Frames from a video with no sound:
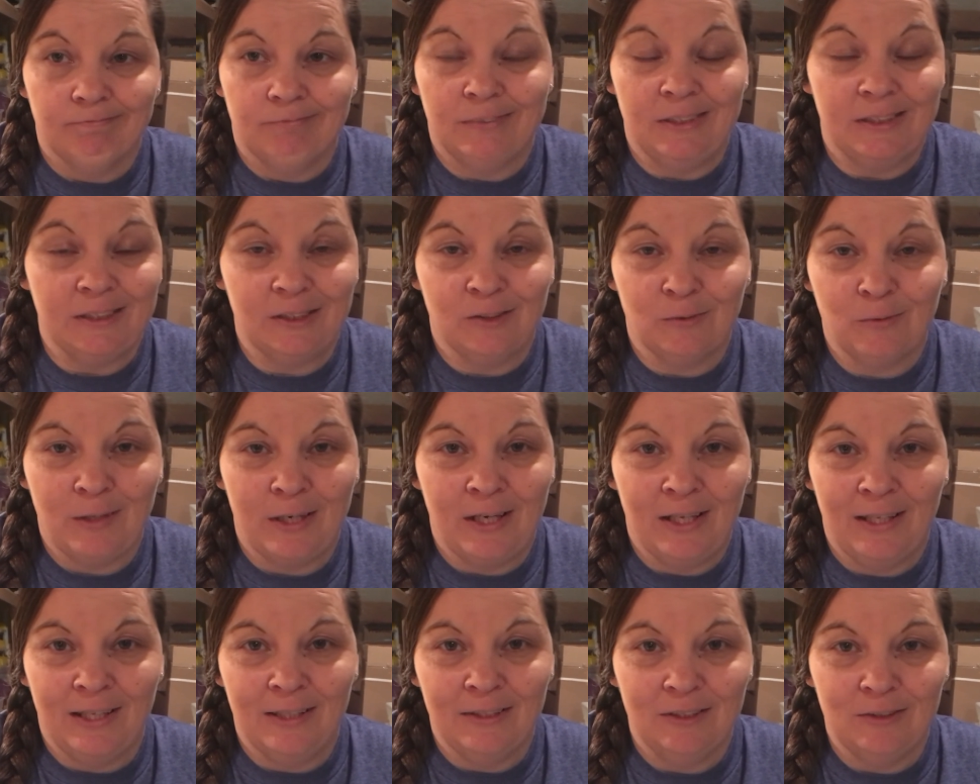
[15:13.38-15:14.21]
this is
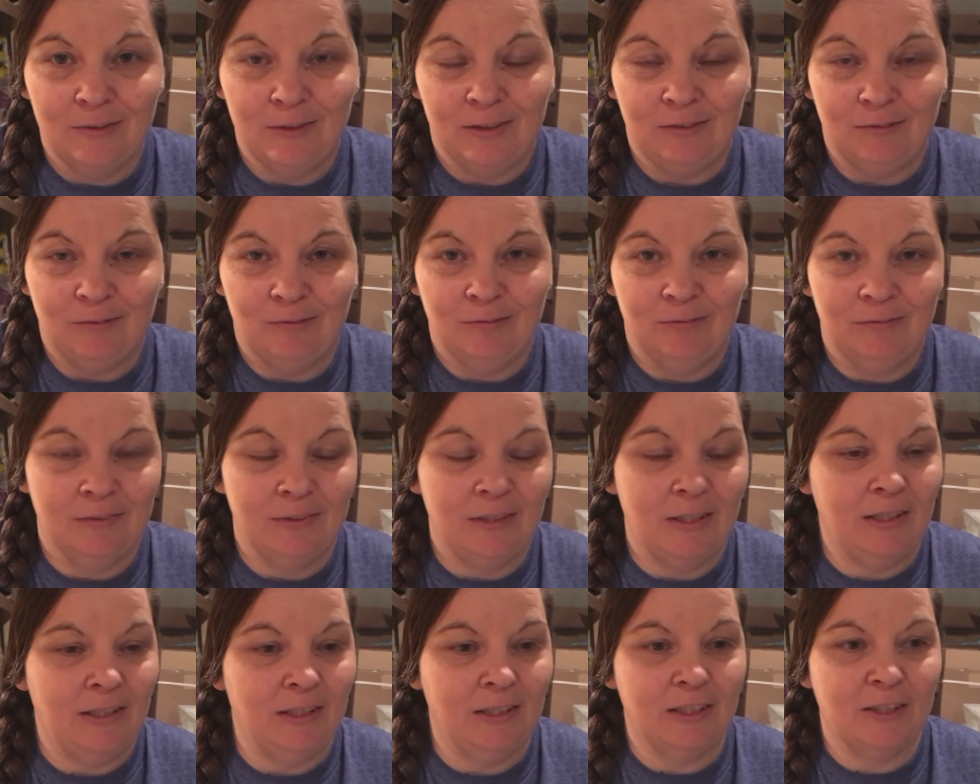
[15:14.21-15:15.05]
what I like doing.
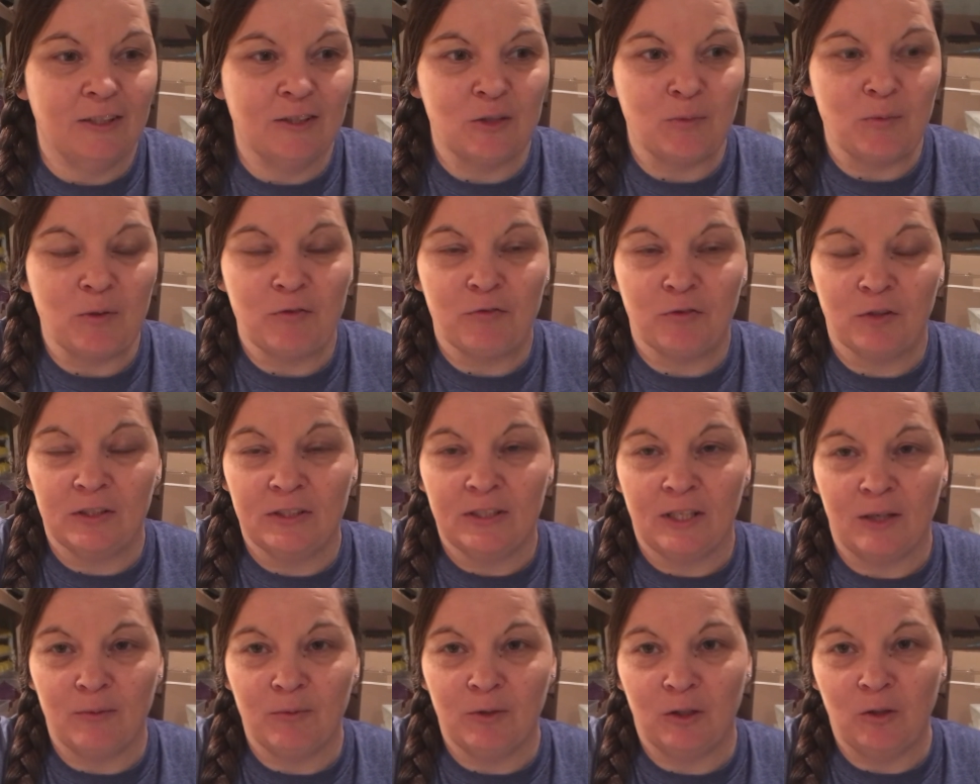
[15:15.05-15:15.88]
And it gives me free
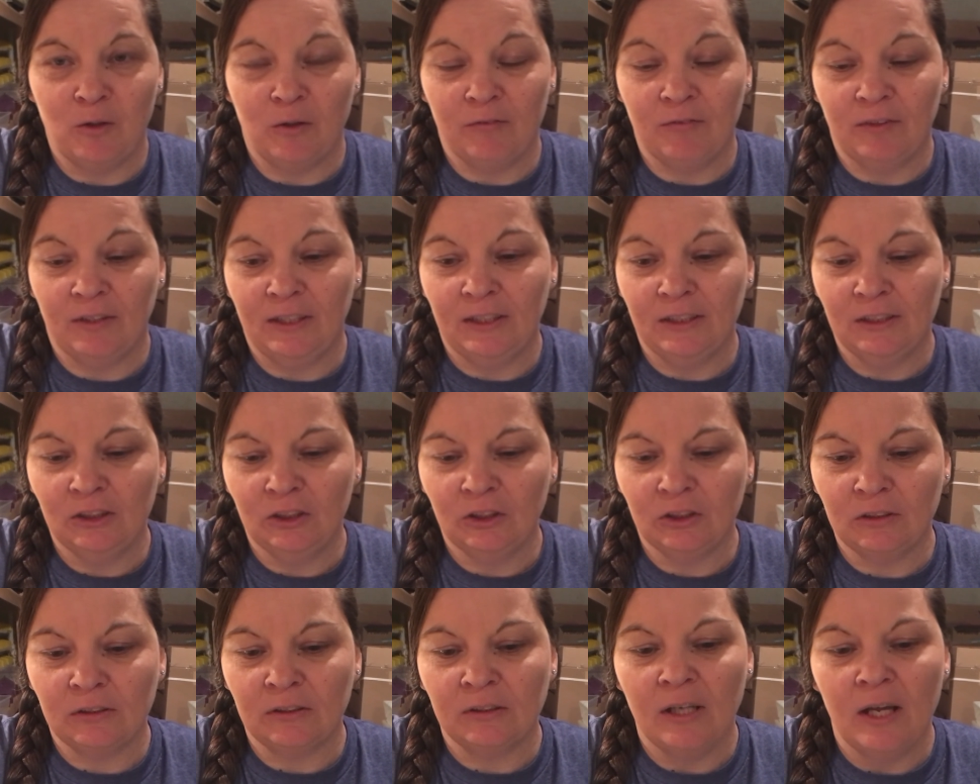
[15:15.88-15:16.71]
time to go on
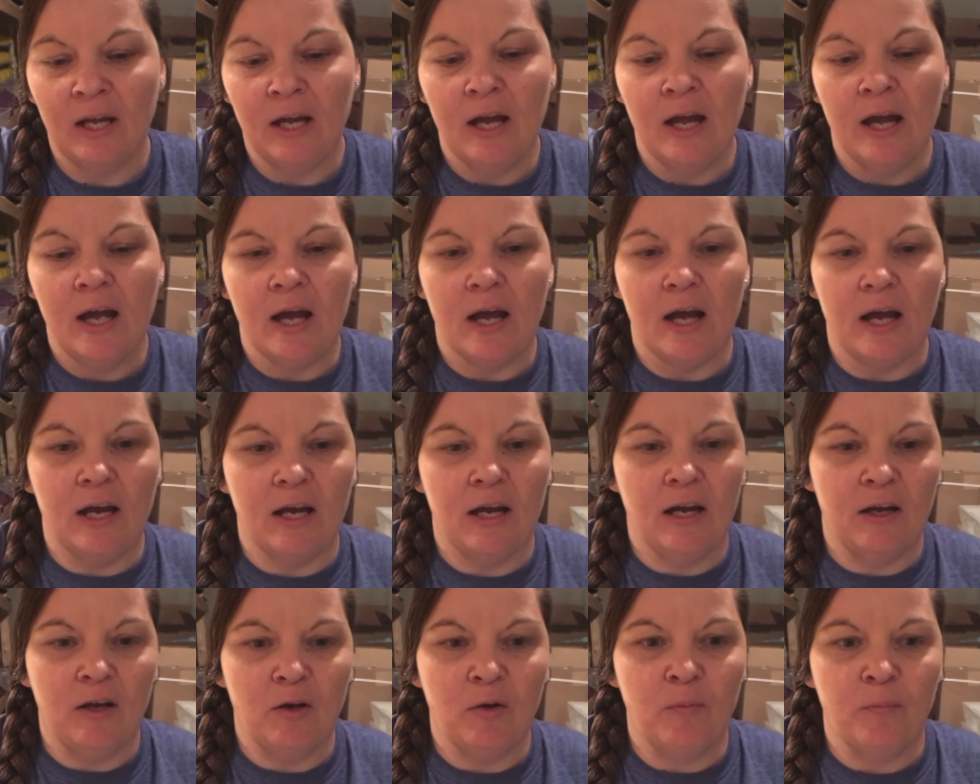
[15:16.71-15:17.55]
vacation.
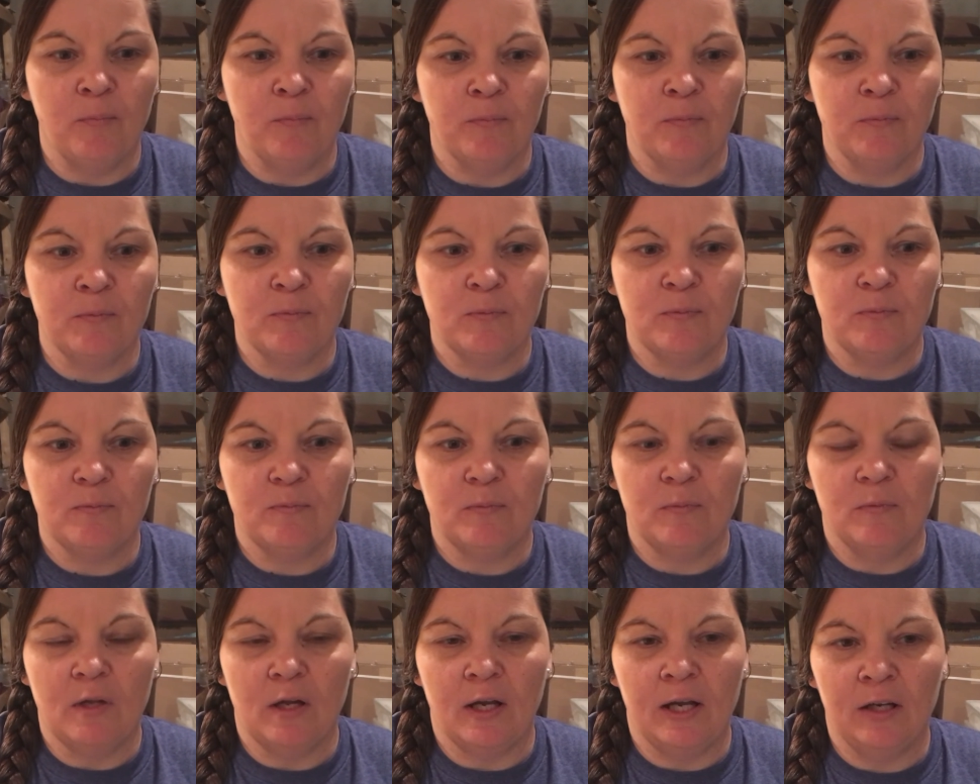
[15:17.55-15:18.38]

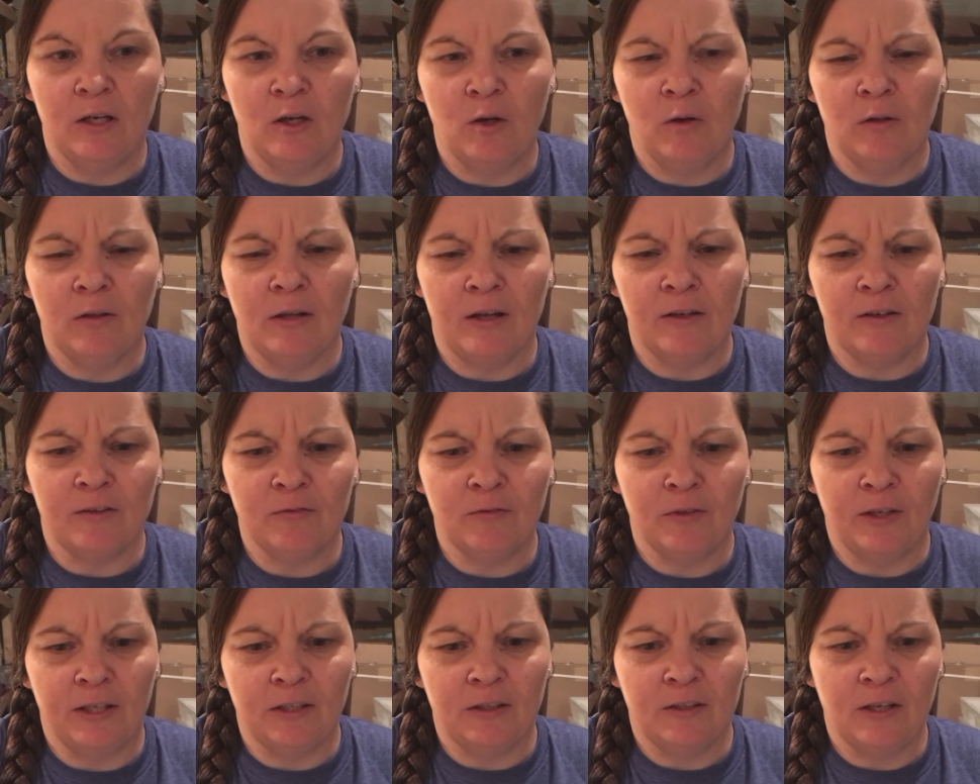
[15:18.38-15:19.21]
I know a lot
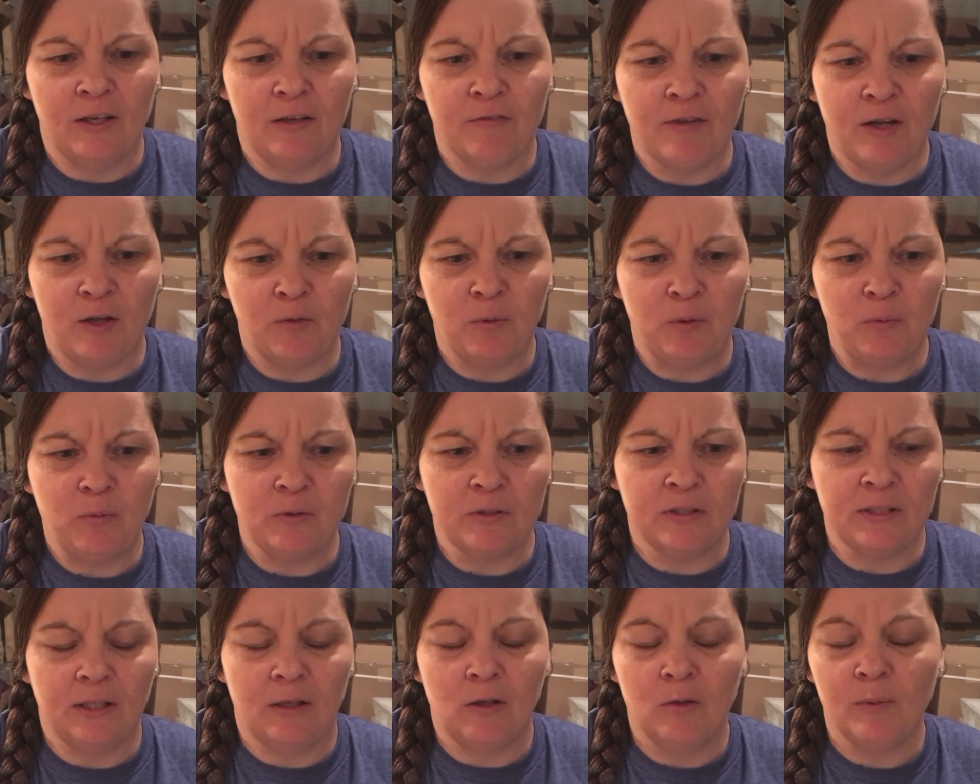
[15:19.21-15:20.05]
of, like, I've had
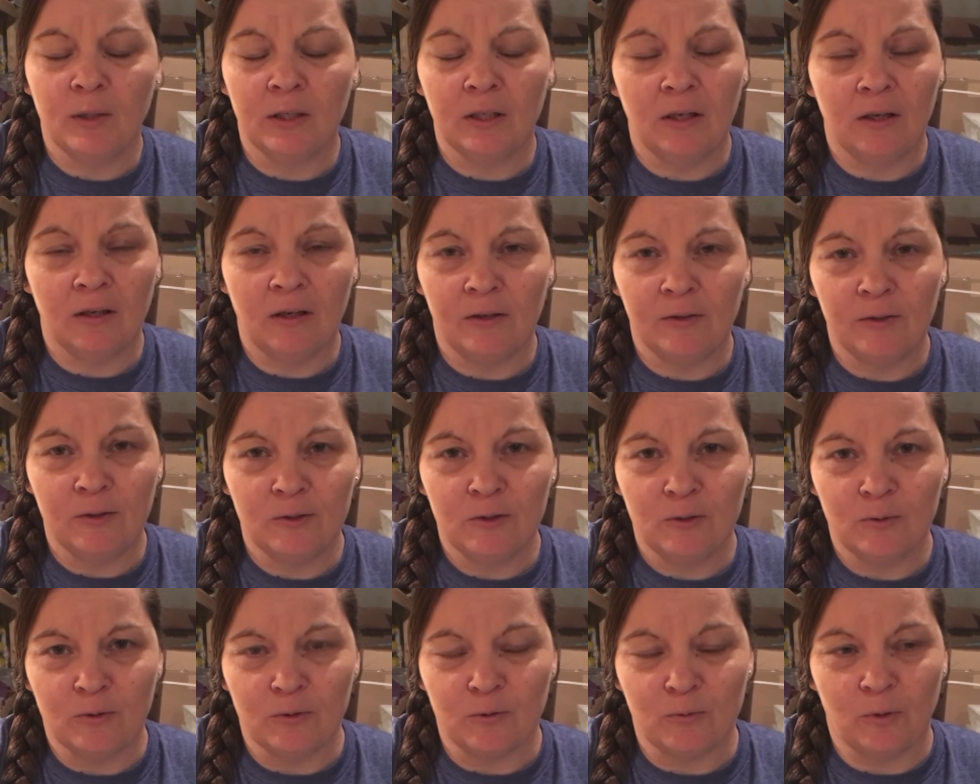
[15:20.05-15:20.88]
people say, oh my God, all
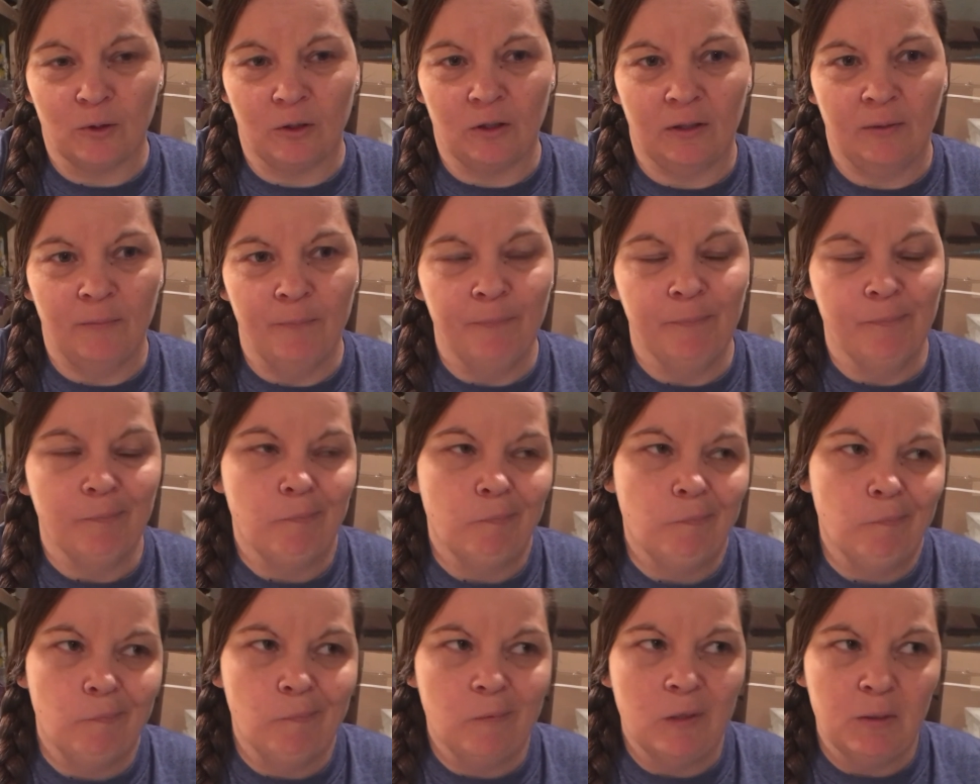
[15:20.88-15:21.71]
you do is work.
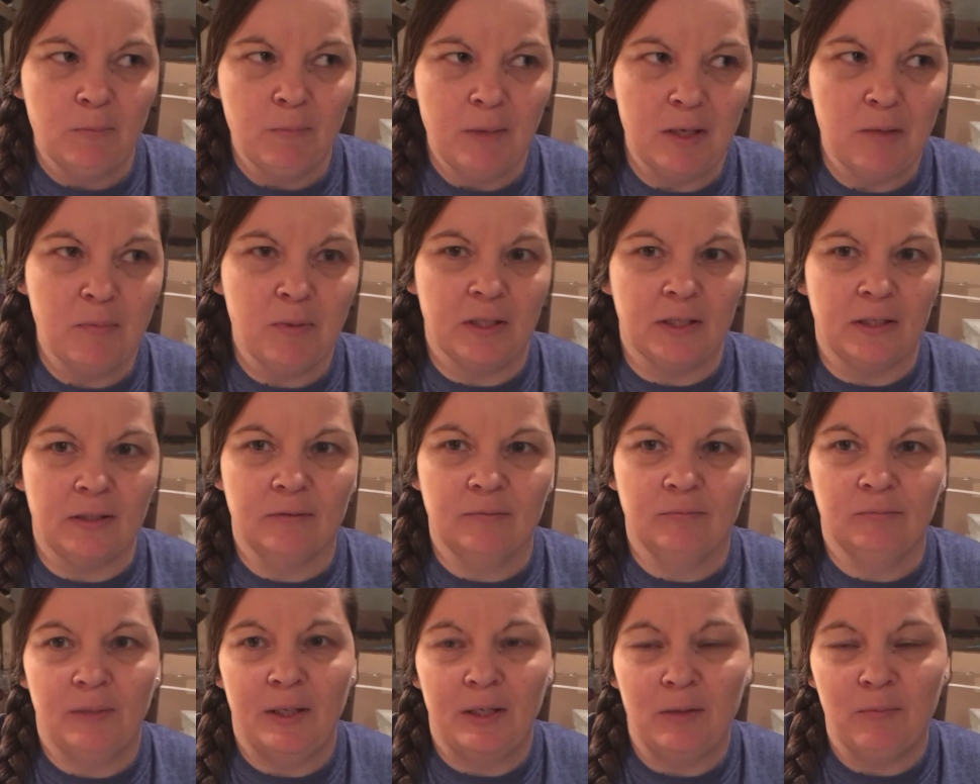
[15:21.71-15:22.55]
Maybe.